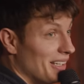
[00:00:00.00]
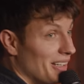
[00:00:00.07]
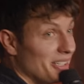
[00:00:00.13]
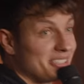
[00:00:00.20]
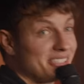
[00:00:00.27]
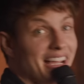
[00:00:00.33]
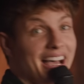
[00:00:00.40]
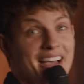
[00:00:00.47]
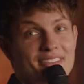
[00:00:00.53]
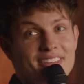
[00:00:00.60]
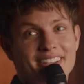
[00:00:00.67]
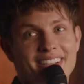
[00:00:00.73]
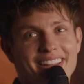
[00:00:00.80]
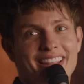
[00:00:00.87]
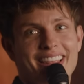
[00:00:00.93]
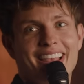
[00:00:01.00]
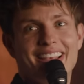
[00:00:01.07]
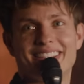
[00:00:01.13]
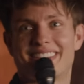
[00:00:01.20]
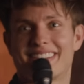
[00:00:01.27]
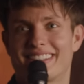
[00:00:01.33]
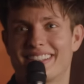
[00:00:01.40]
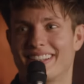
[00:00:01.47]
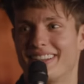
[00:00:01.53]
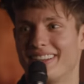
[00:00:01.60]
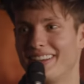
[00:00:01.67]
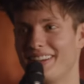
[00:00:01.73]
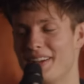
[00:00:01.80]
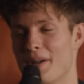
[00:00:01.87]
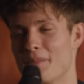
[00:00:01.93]
Let's dive into this.
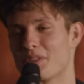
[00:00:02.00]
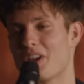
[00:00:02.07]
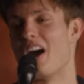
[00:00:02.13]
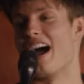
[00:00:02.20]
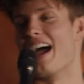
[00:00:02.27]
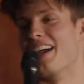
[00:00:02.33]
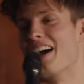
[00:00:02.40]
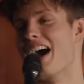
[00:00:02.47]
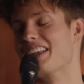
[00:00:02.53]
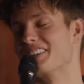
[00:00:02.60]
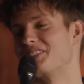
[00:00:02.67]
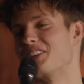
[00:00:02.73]
All right.